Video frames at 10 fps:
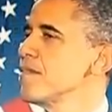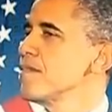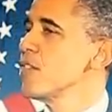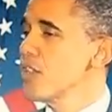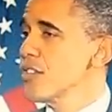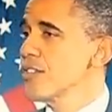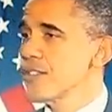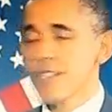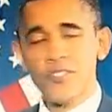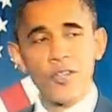
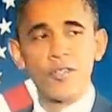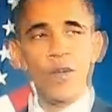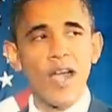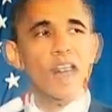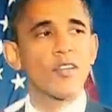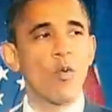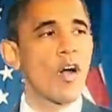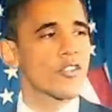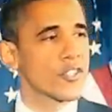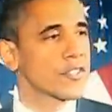there's a certain crowd in
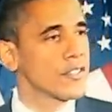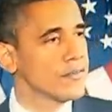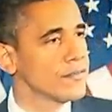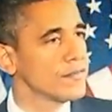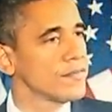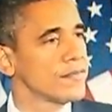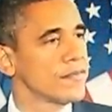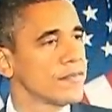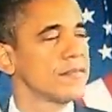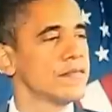Washington
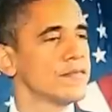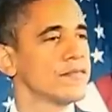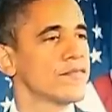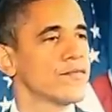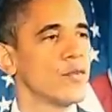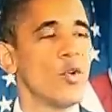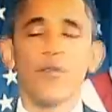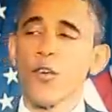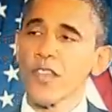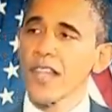
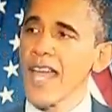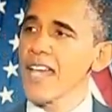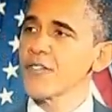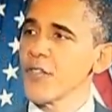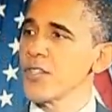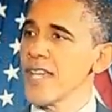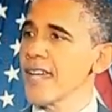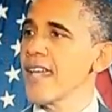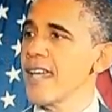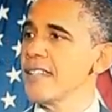who for the last few
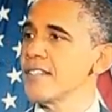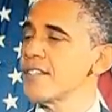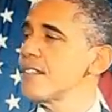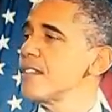decades